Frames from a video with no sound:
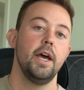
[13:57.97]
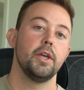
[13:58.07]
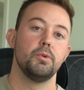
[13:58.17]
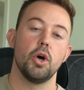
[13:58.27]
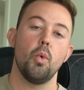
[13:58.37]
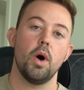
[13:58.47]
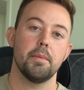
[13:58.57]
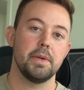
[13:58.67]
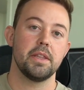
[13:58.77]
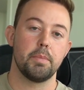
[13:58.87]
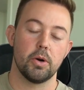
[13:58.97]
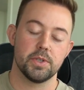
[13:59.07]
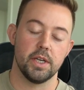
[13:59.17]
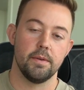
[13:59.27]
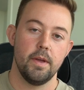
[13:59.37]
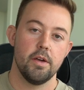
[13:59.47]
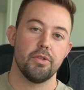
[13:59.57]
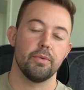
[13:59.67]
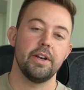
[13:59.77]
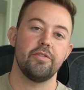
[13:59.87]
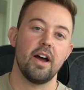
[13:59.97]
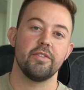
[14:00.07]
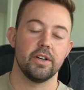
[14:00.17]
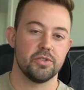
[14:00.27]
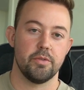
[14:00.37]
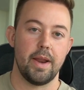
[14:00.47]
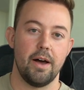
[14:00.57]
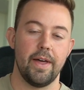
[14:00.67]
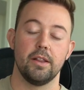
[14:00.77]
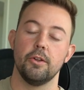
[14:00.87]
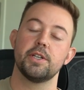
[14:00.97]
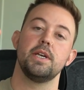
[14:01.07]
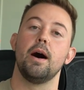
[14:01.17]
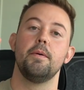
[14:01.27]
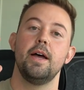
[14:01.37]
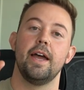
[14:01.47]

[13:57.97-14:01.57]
you don't want to be the person 3 to 5 years from now that looks up